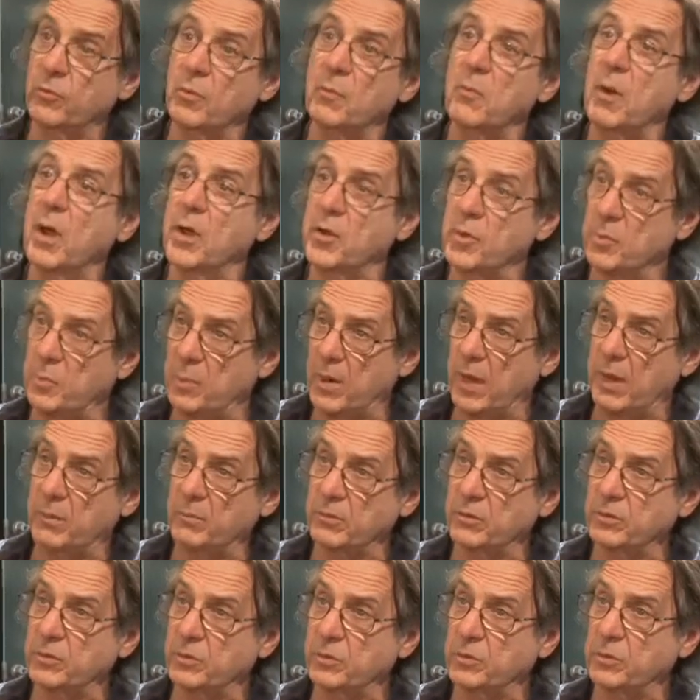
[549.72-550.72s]
from my
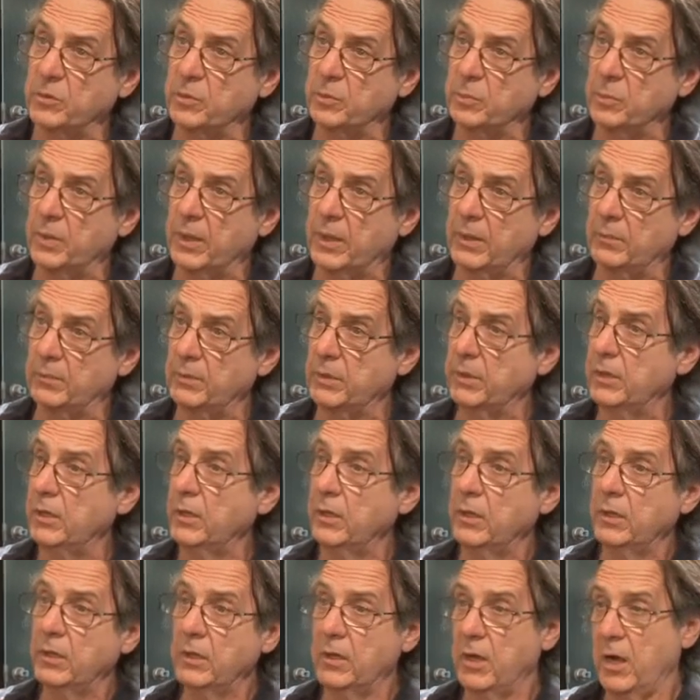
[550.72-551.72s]
department to your department,
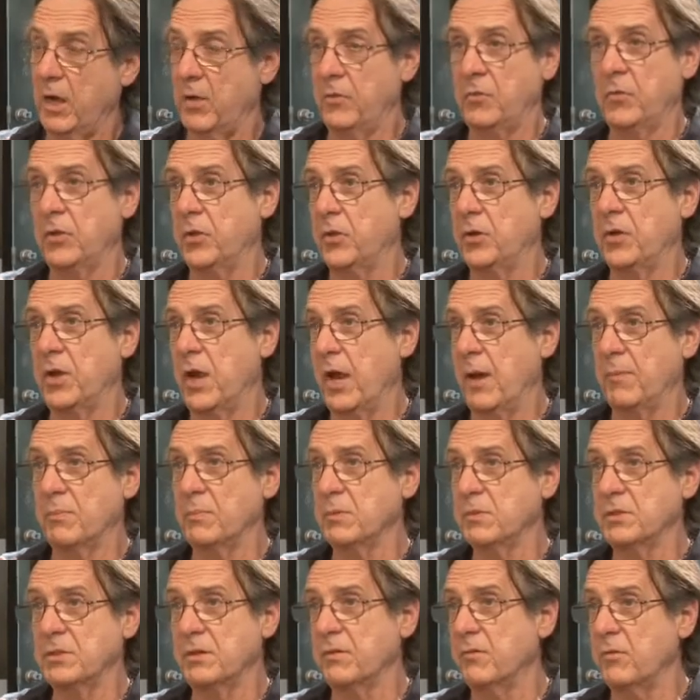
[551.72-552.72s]
and that it
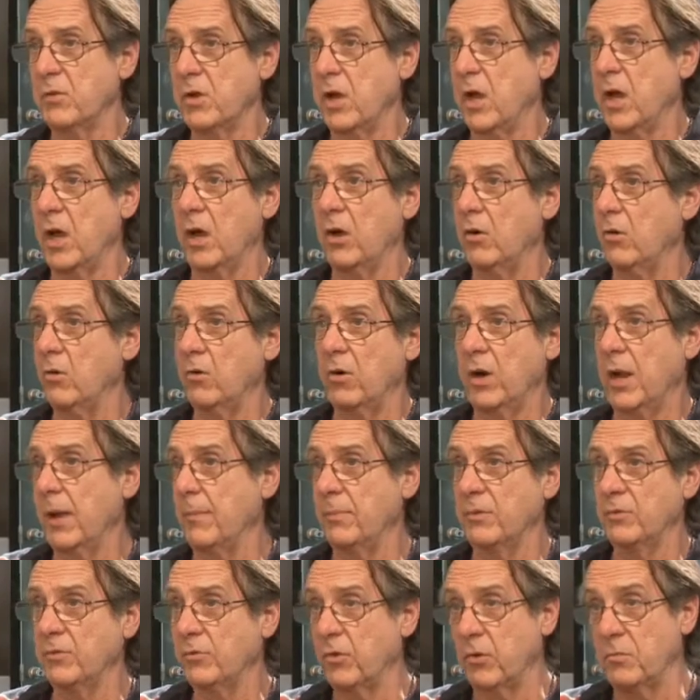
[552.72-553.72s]
happens every hour, or it
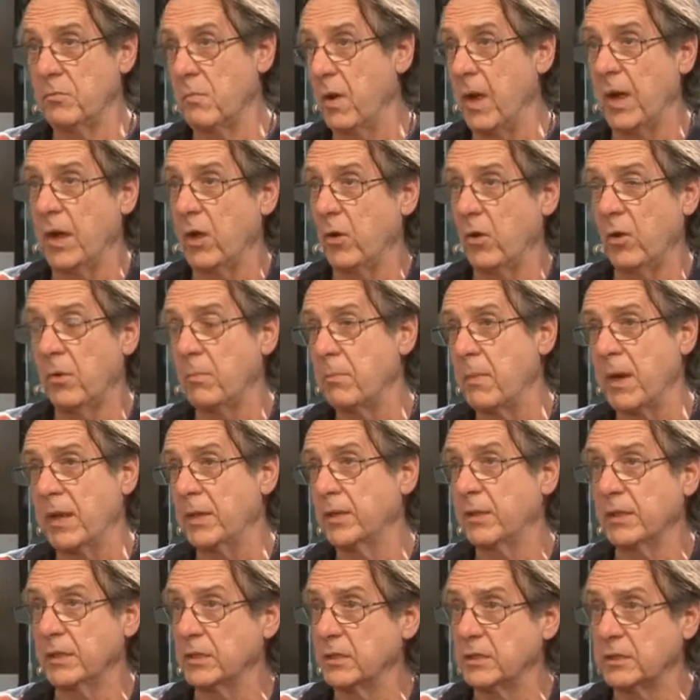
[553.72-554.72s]
happens mainly on
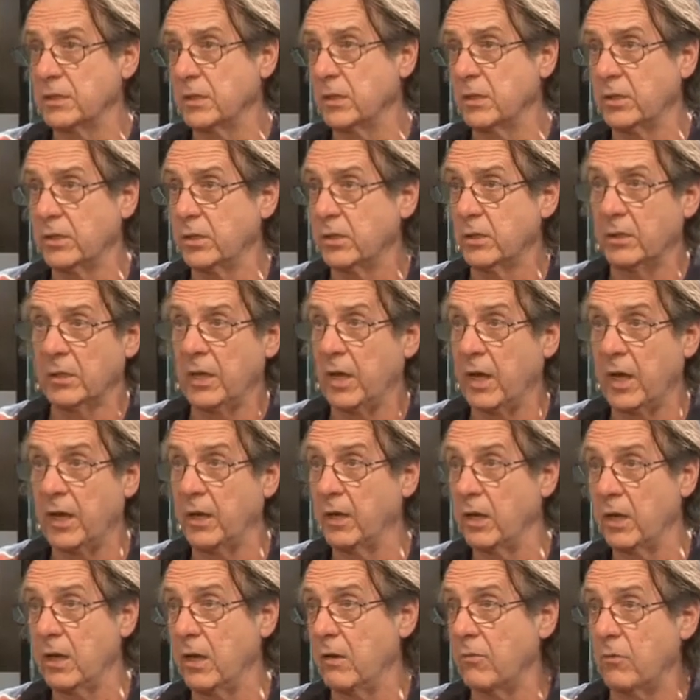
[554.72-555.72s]
Mondays and
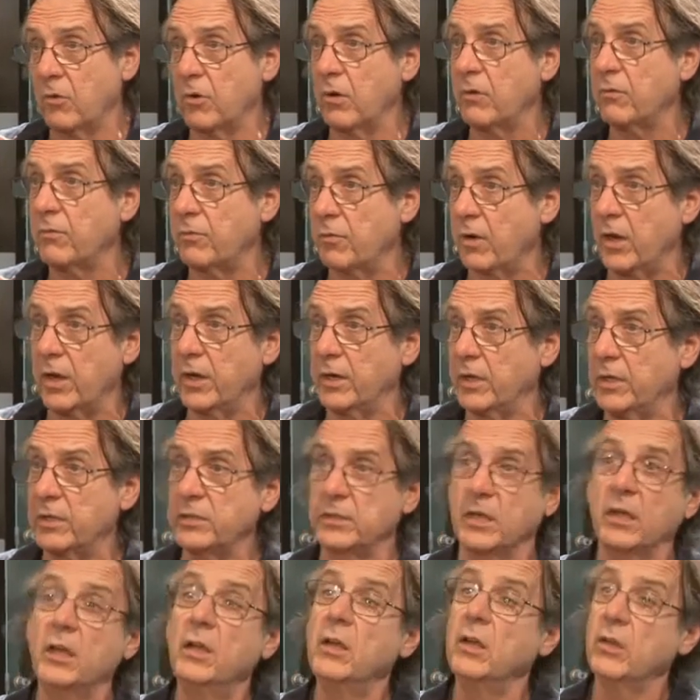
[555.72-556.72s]
hardly ever on Fridays,
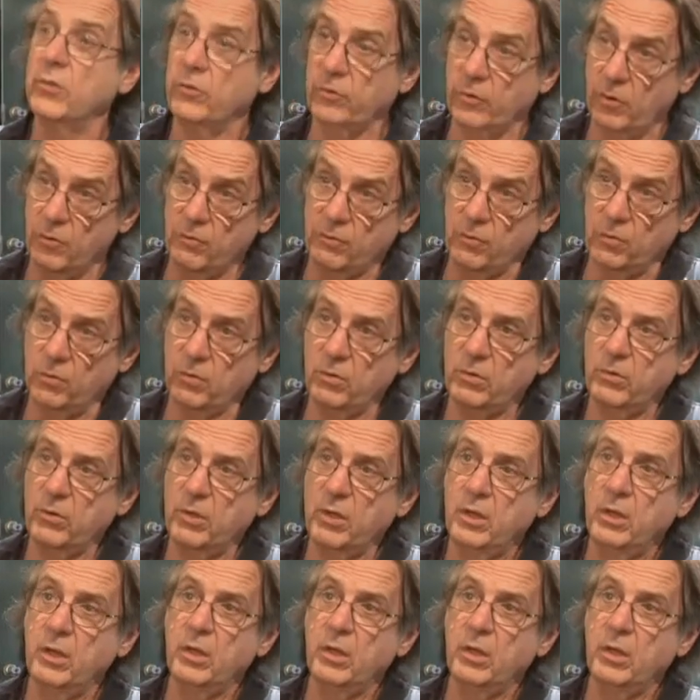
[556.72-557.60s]
so forth.